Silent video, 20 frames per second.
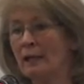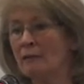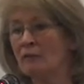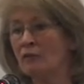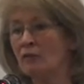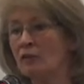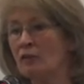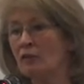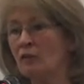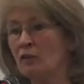ever
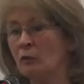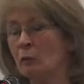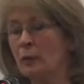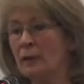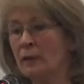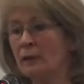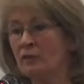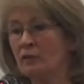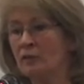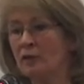since
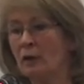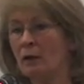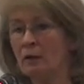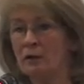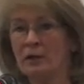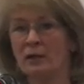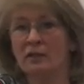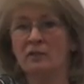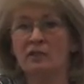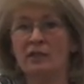we did our
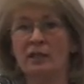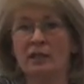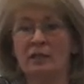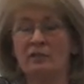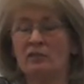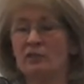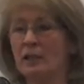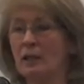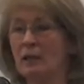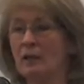
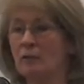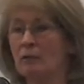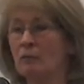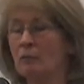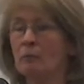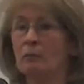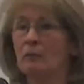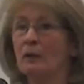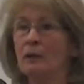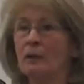1988